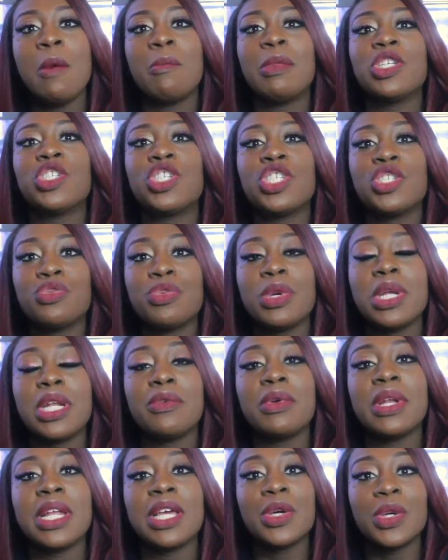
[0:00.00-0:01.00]
but she's
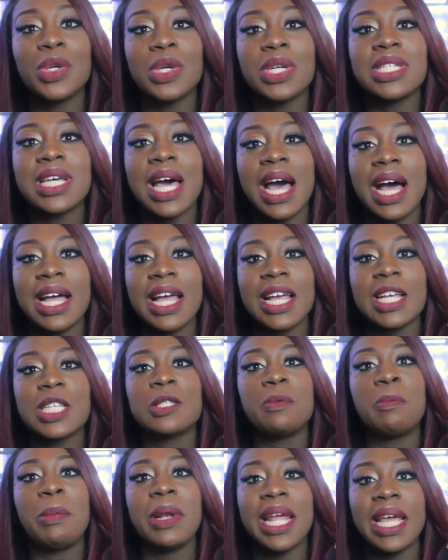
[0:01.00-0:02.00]
really good at
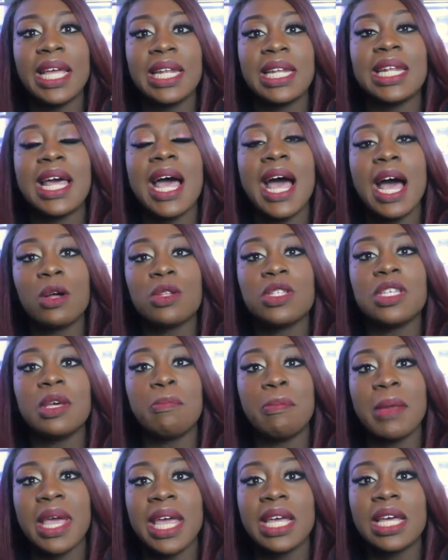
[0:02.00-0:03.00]
explaining how to
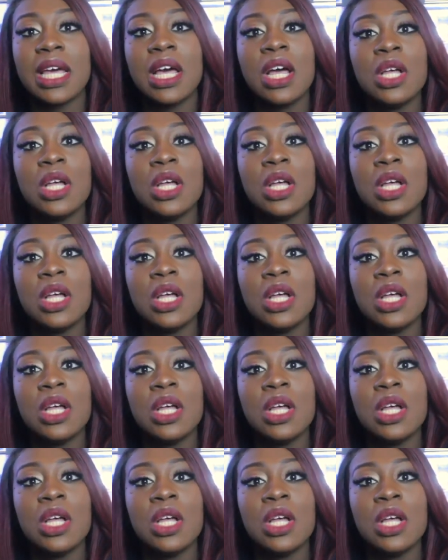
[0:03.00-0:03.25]
make